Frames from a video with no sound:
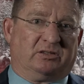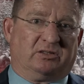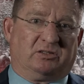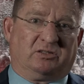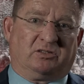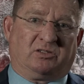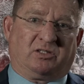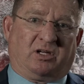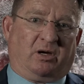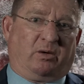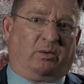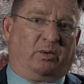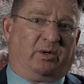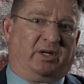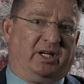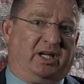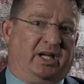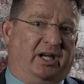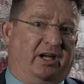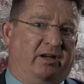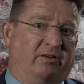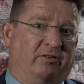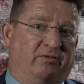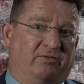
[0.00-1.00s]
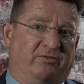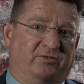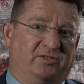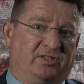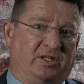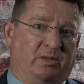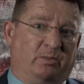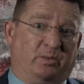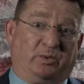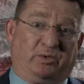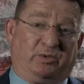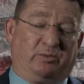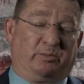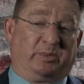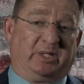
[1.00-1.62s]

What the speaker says: So we have someone with a